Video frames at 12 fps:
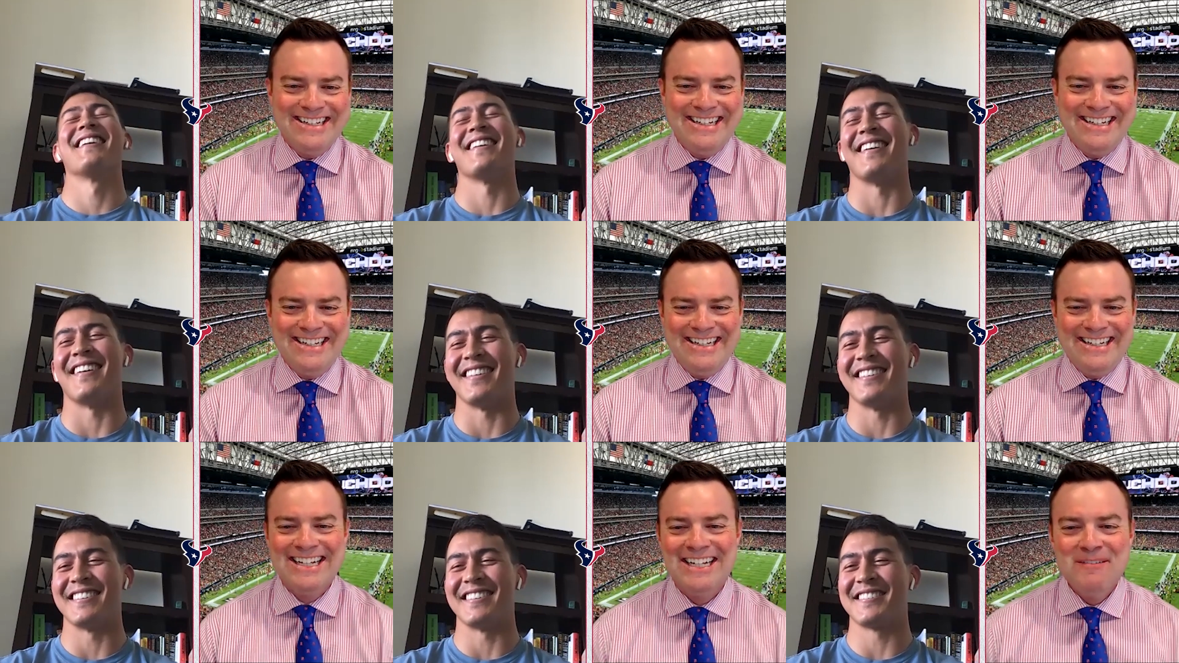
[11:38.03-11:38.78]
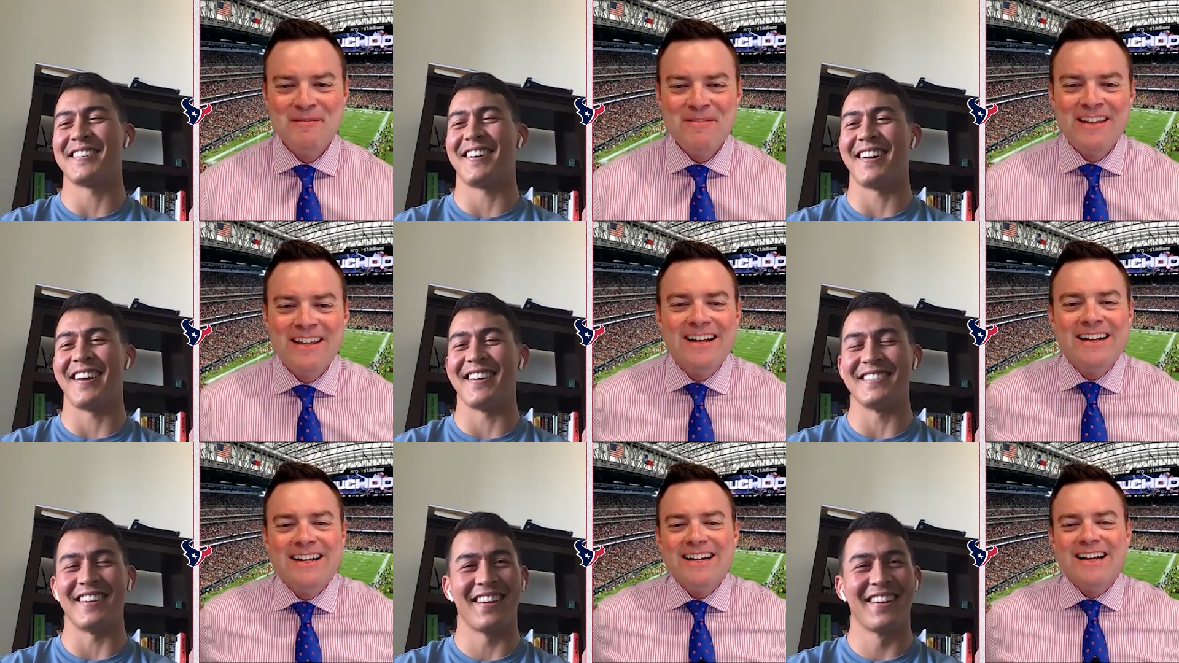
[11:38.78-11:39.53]
Speaker 1: Oh, geez.
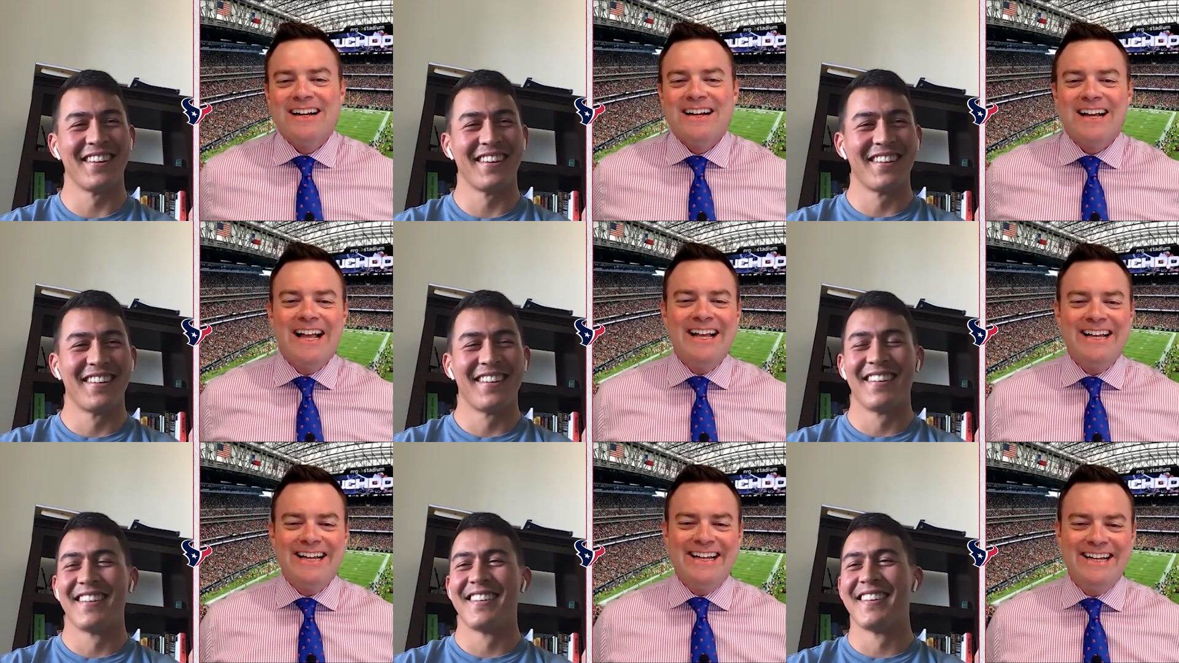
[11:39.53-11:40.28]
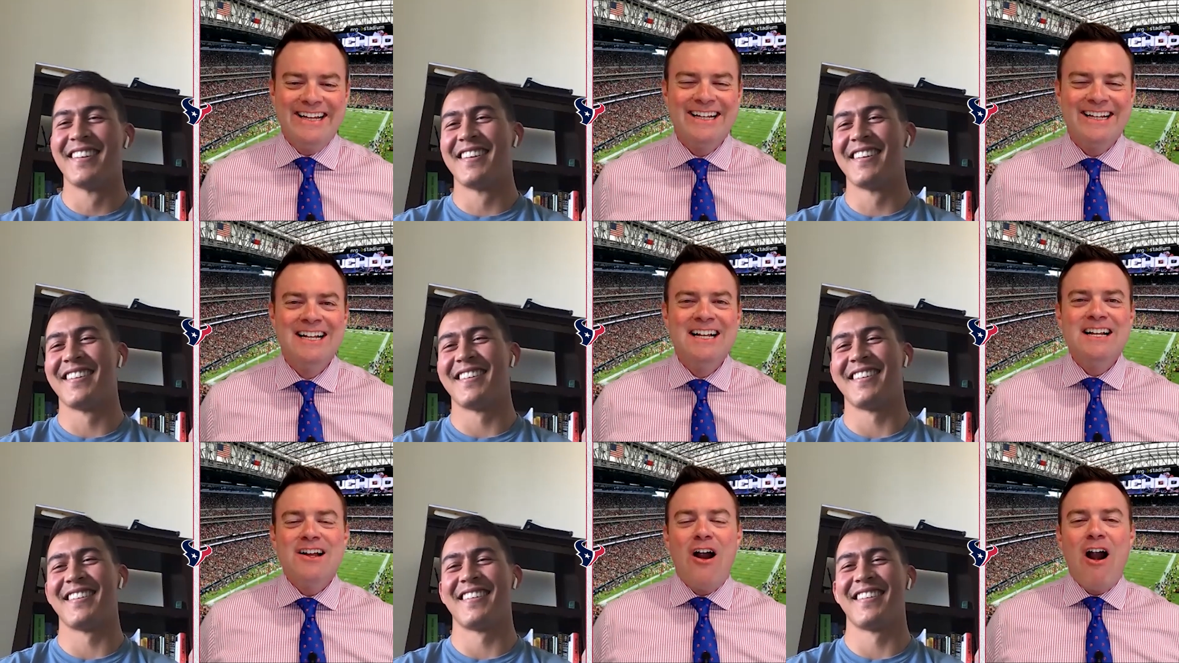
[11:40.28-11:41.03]
Sorry, A.J.
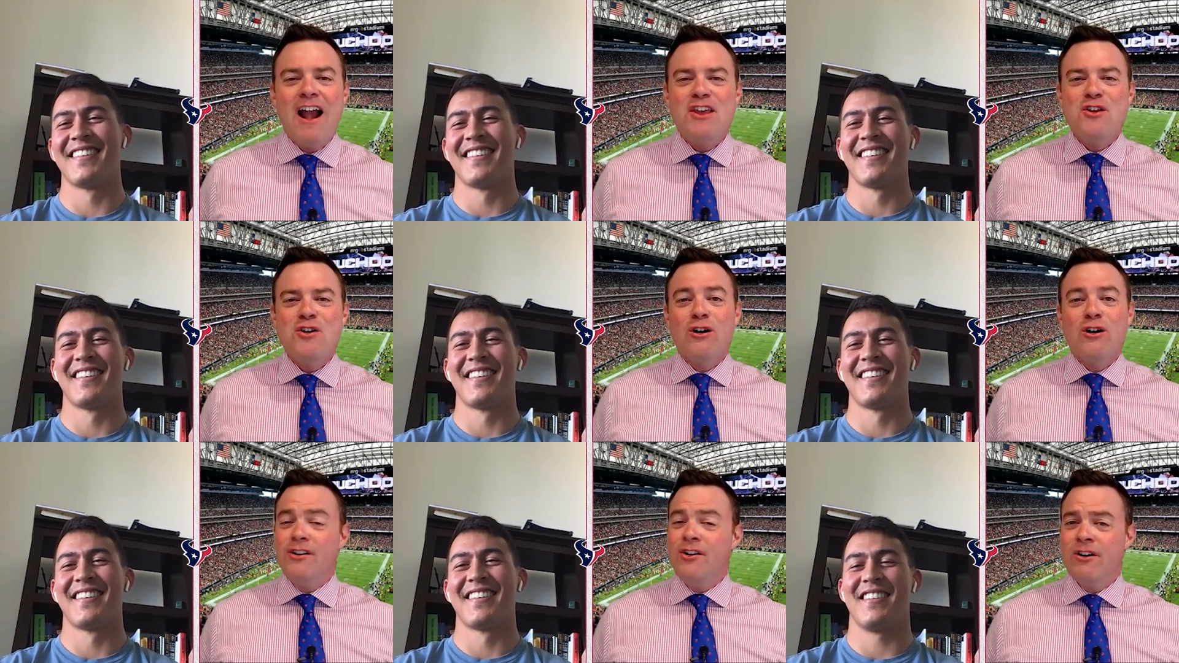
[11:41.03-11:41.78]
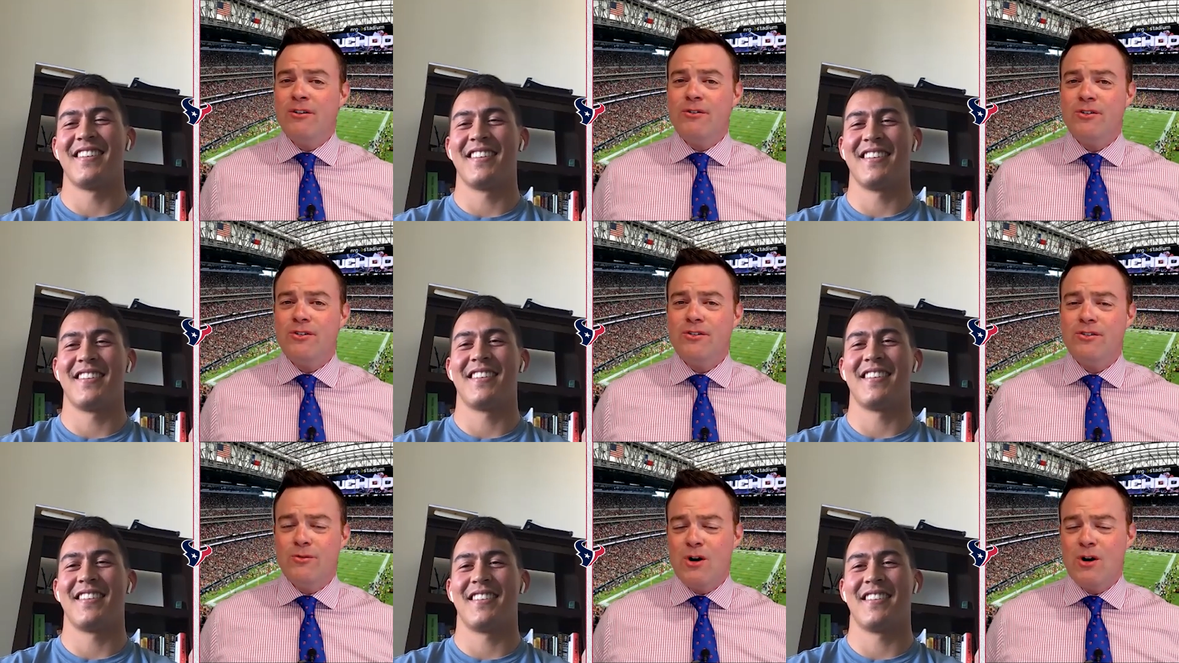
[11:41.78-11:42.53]
Speaker 2: All right, you're
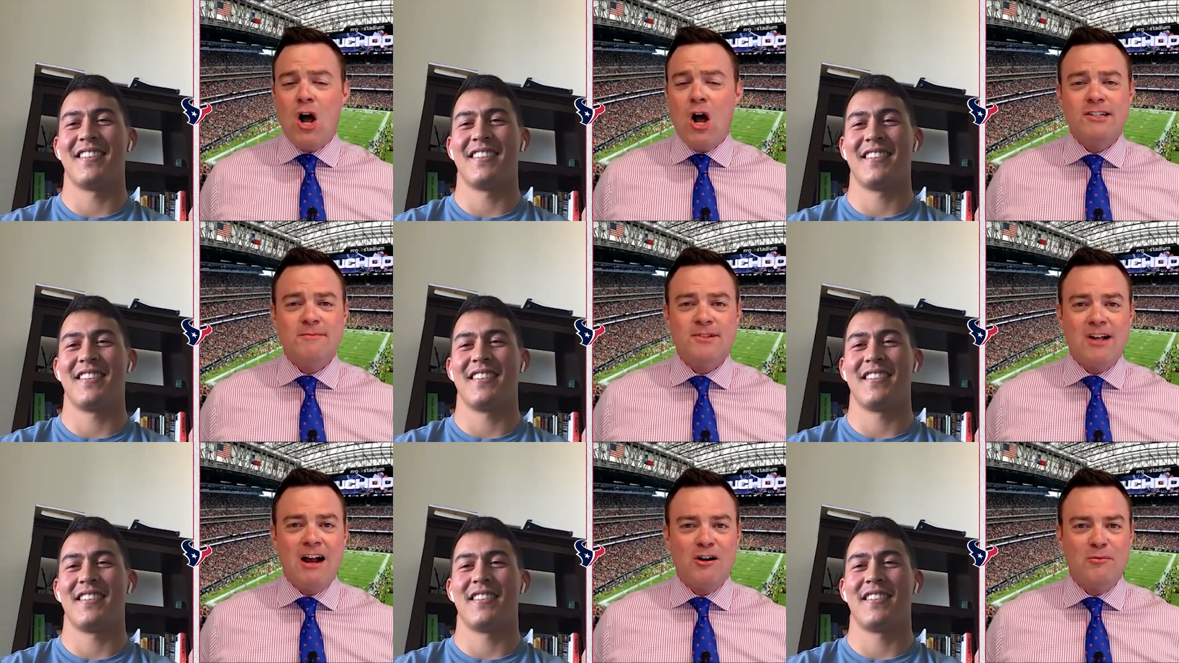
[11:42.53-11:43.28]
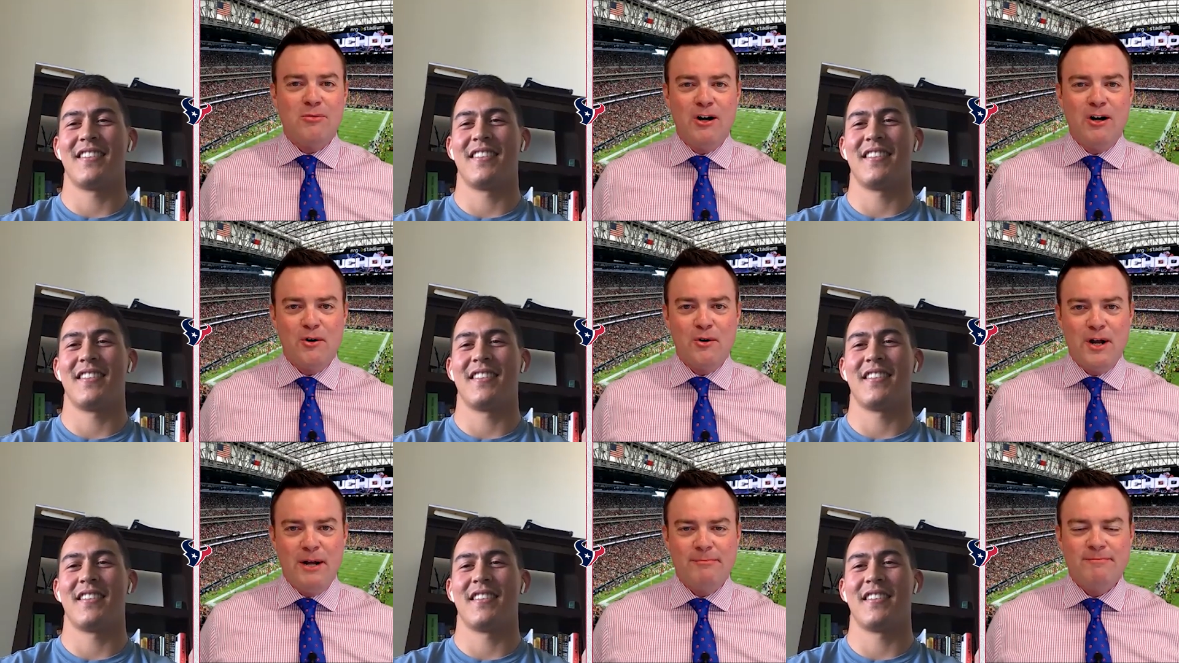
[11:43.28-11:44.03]
an awesome soccer player
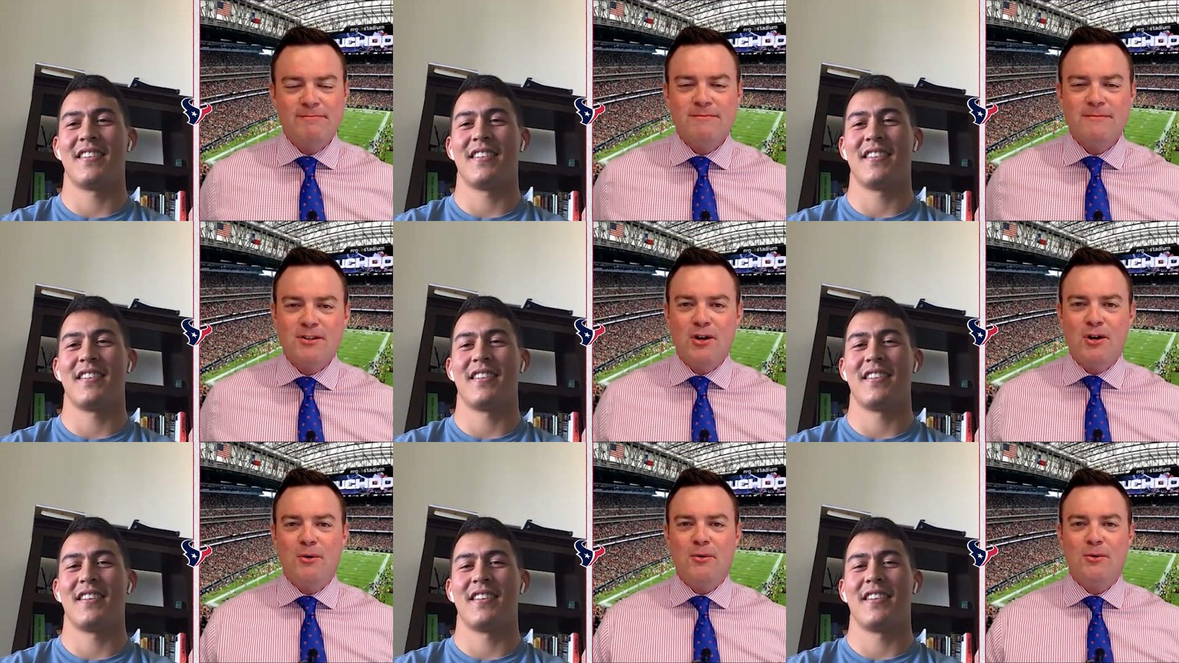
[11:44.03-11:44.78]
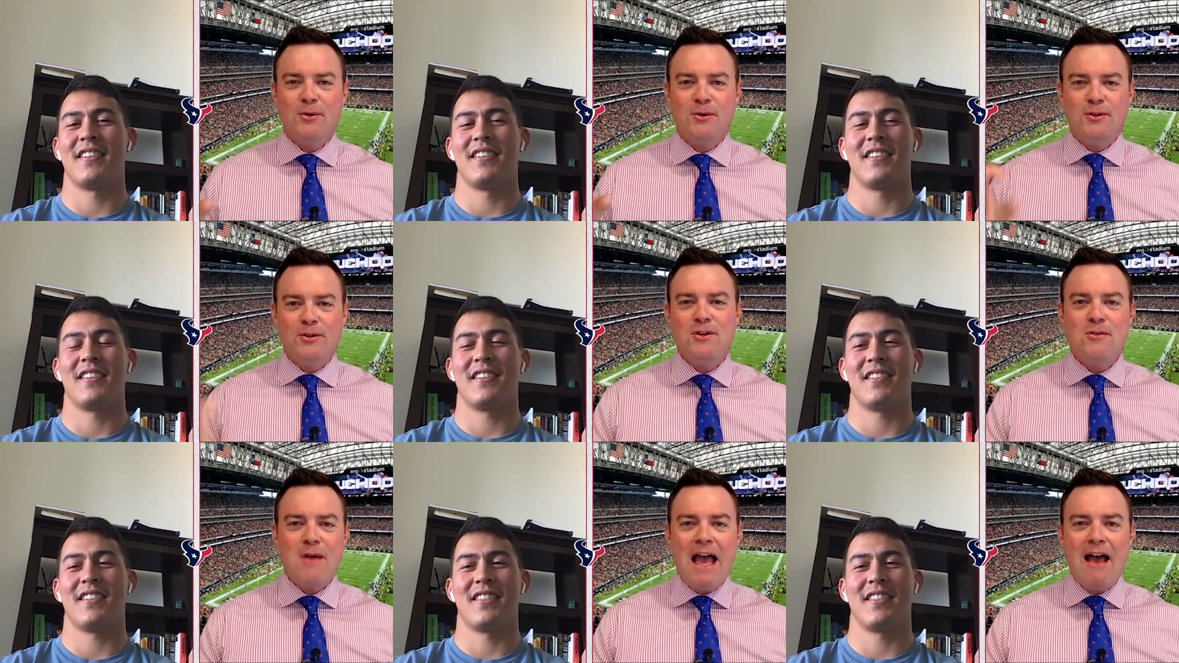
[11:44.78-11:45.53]
growing up. So do
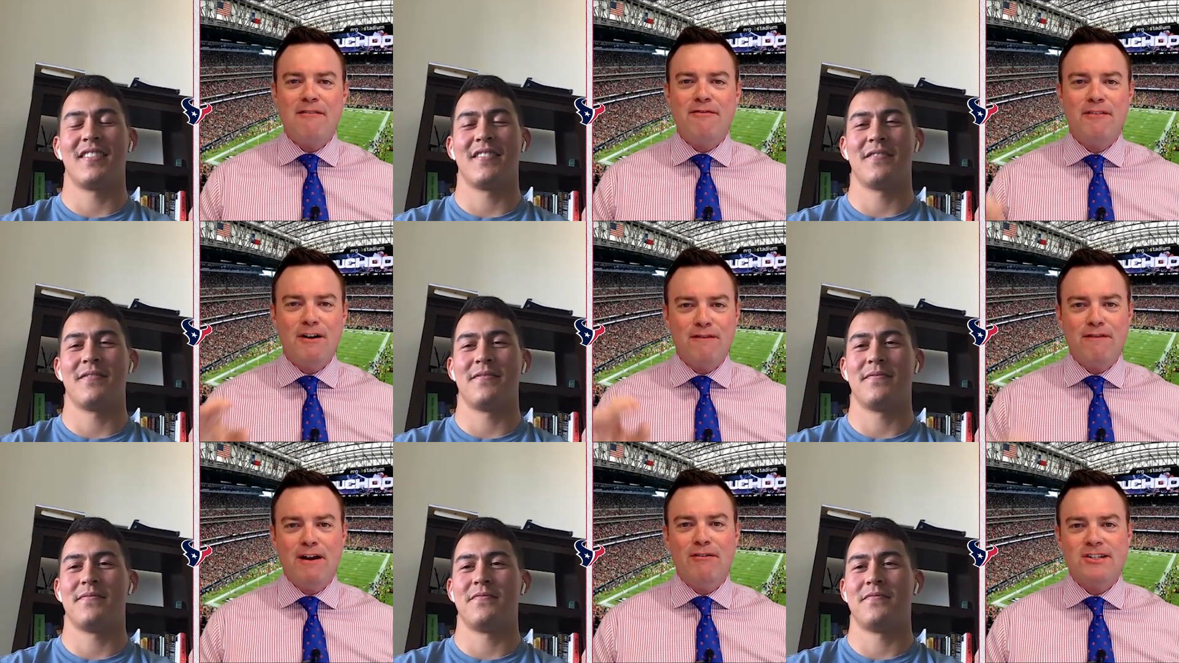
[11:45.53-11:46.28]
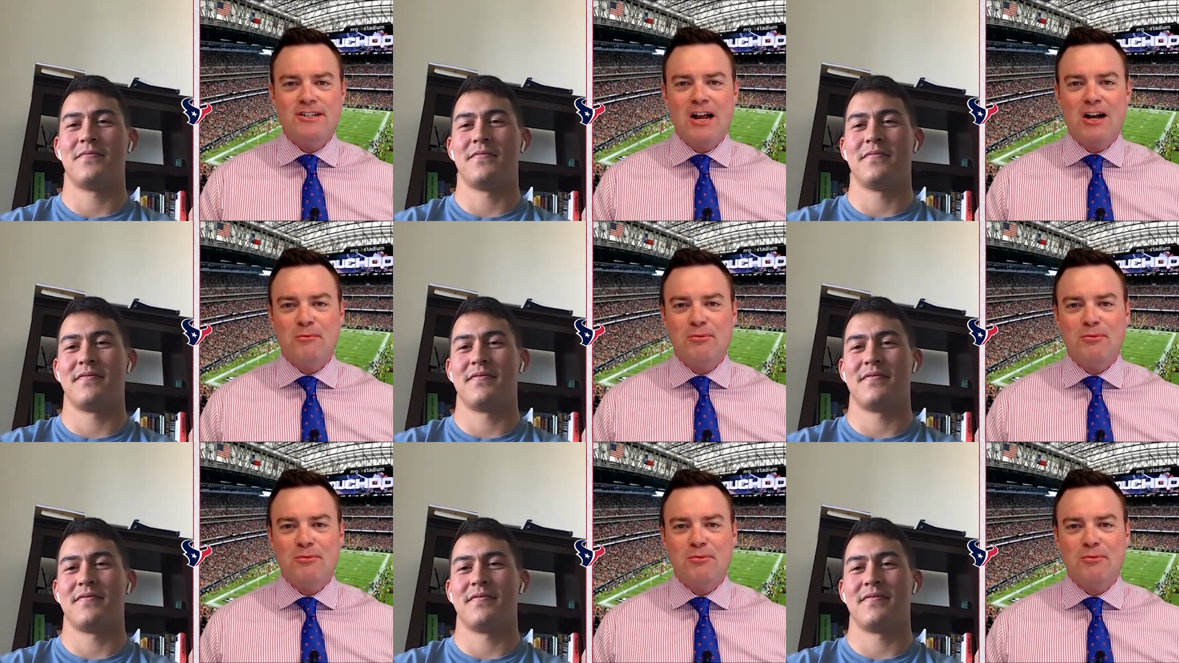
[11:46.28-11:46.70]
you have a favorite soccer